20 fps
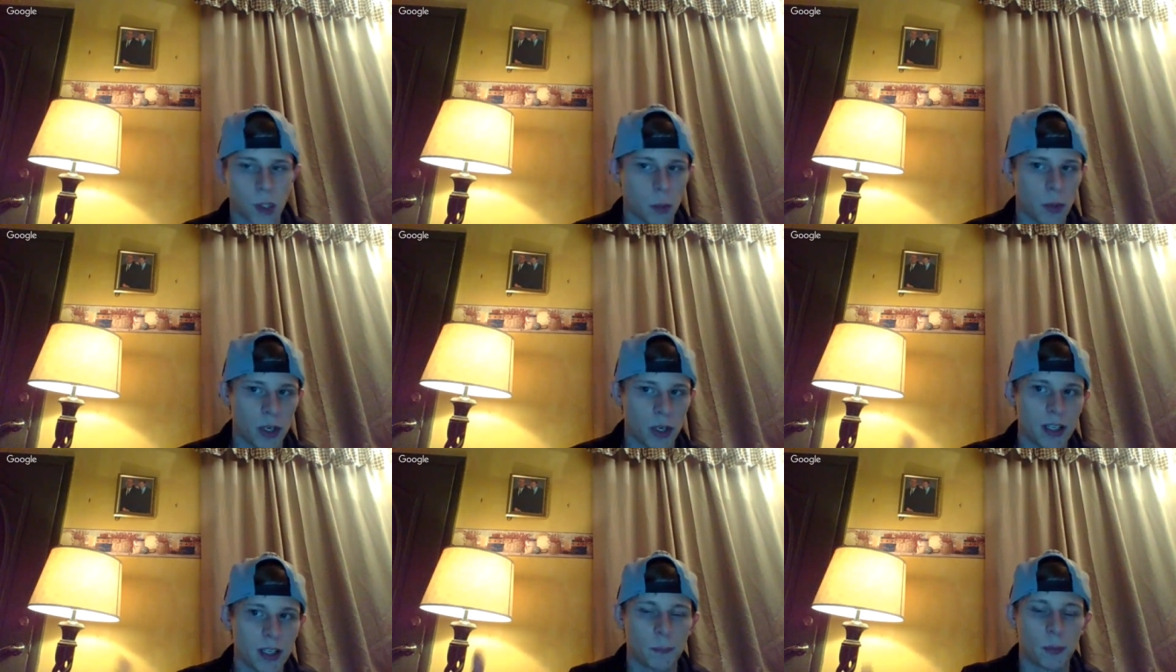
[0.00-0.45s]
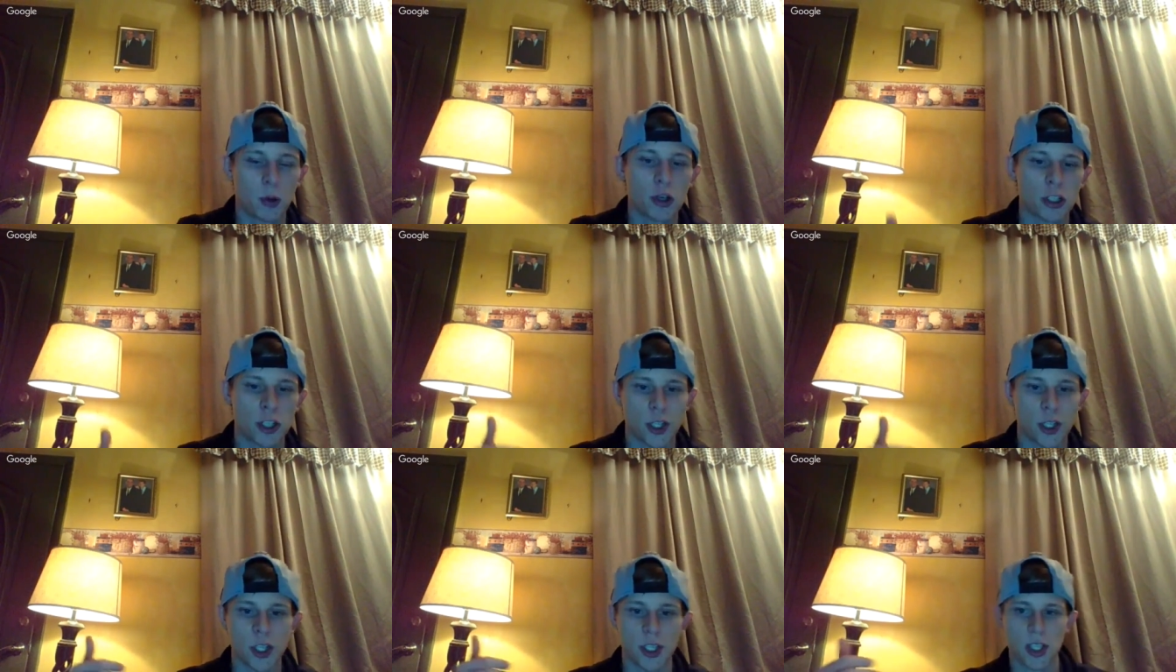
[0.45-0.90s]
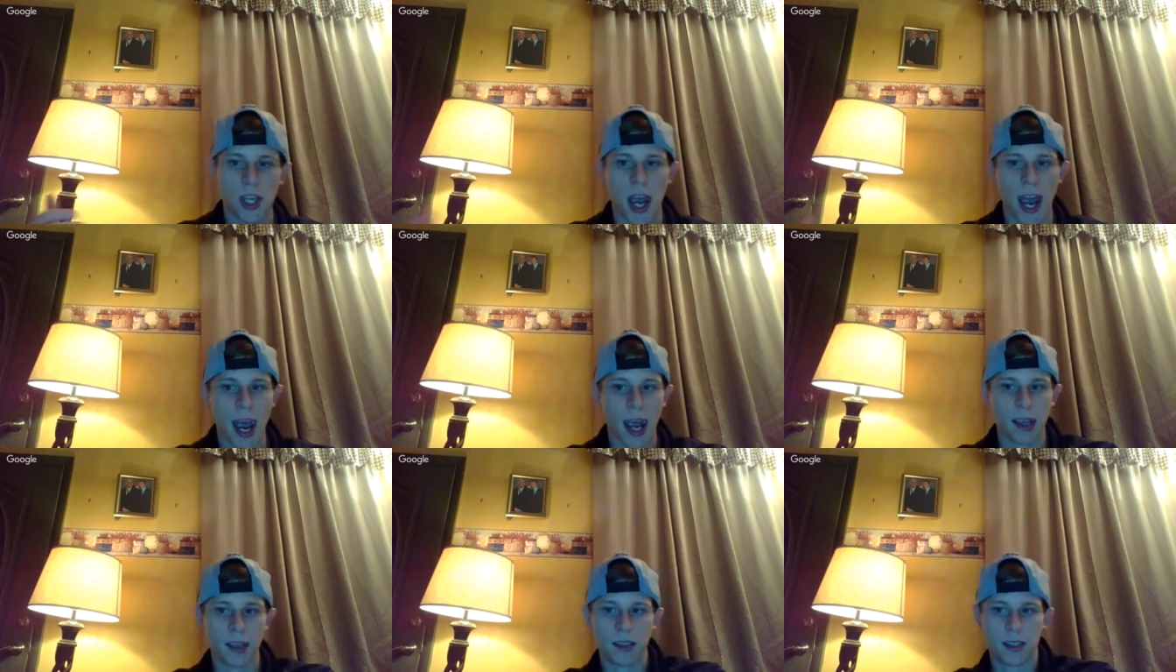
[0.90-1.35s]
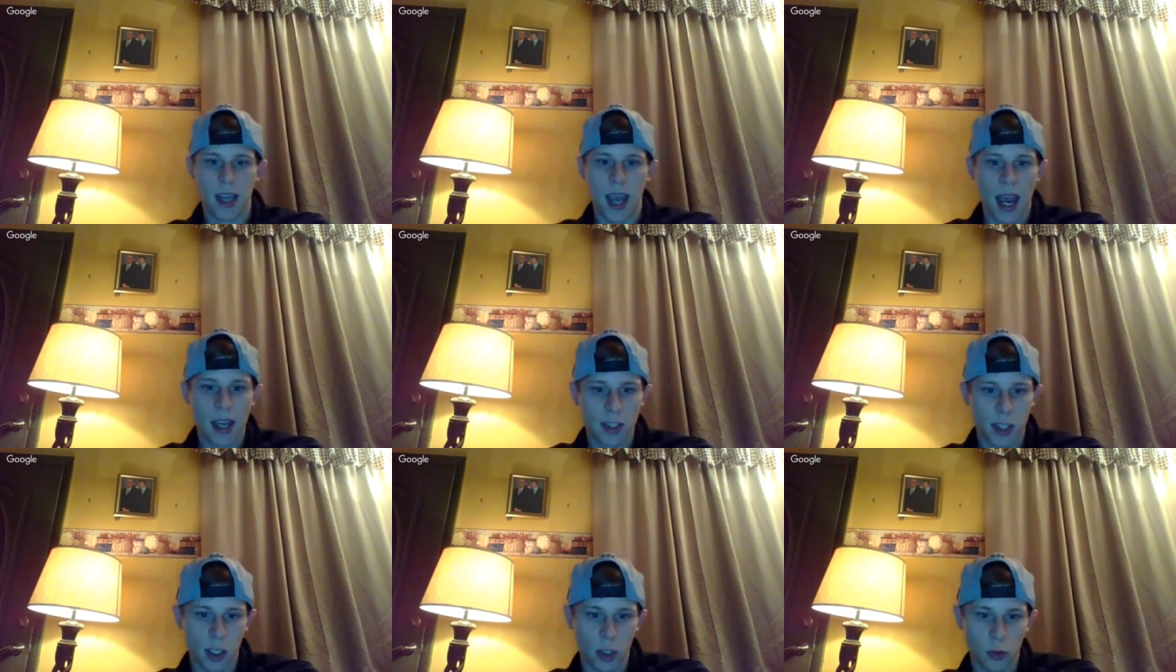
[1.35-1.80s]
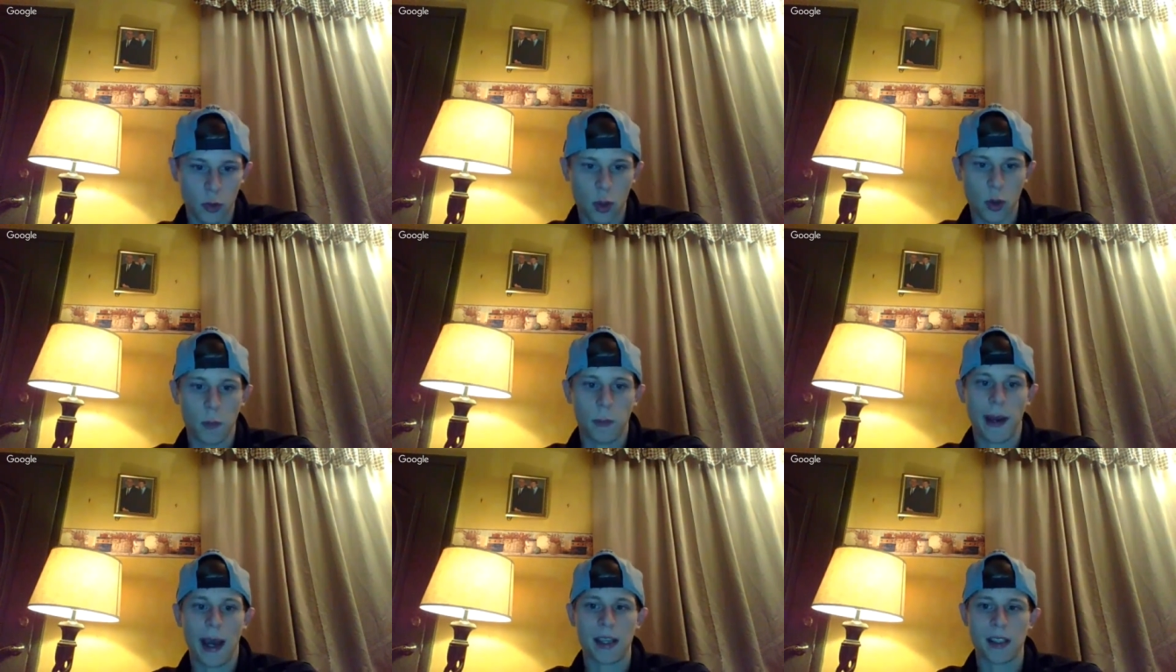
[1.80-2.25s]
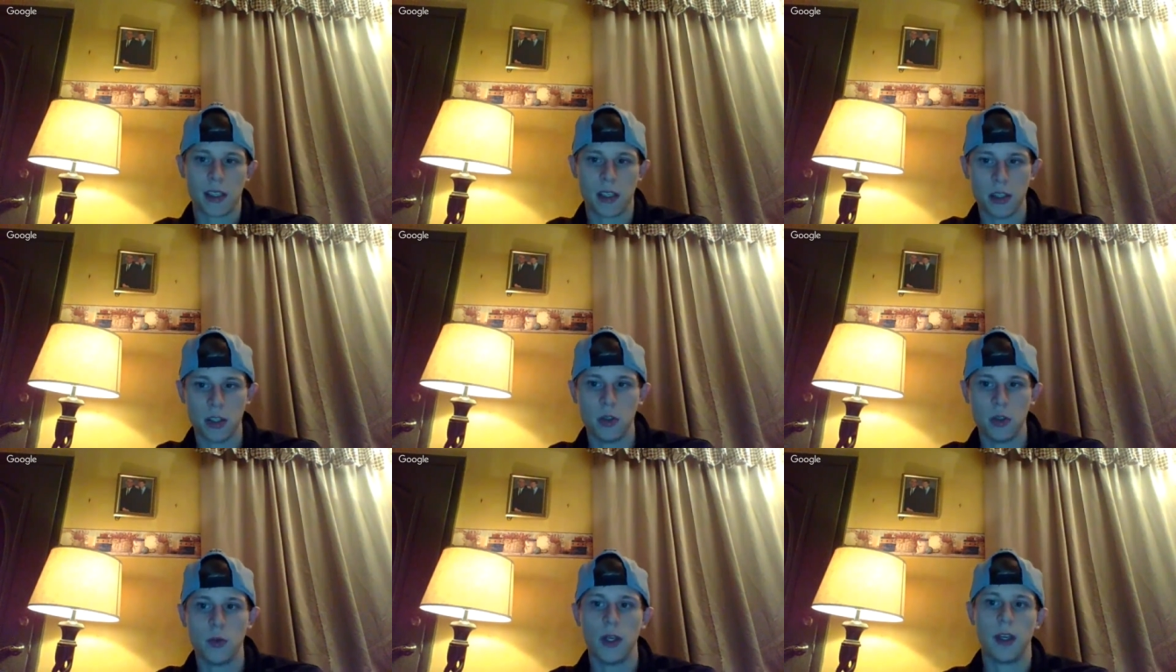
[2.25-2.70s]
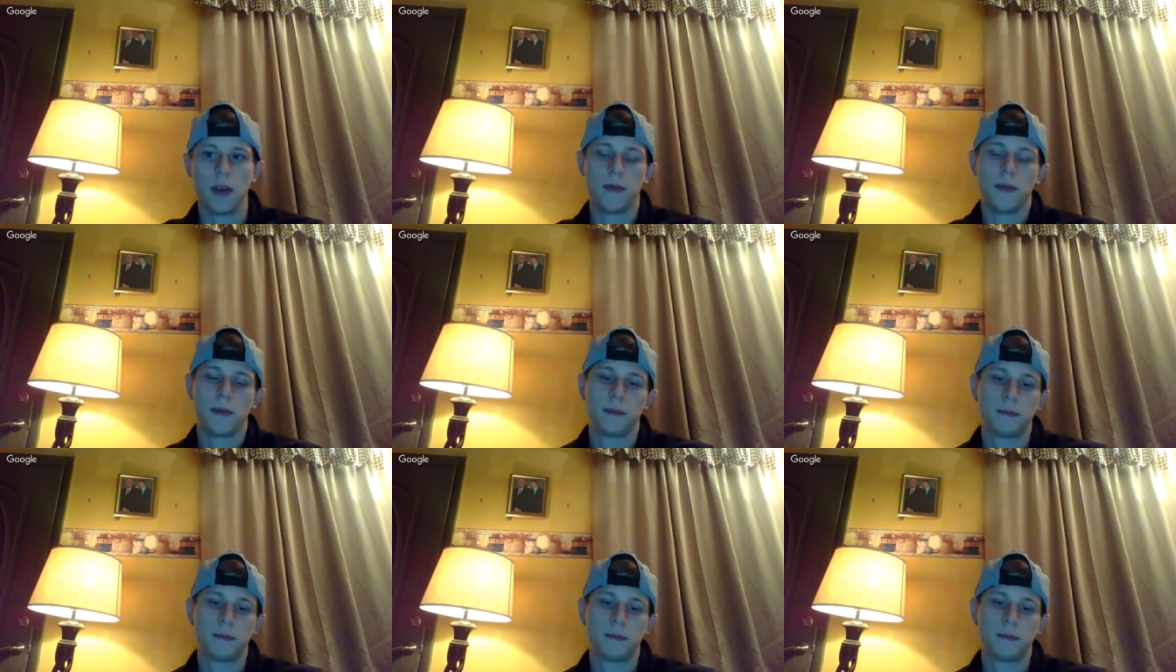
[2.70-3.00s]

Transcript: We need to push this as a group, as a unit.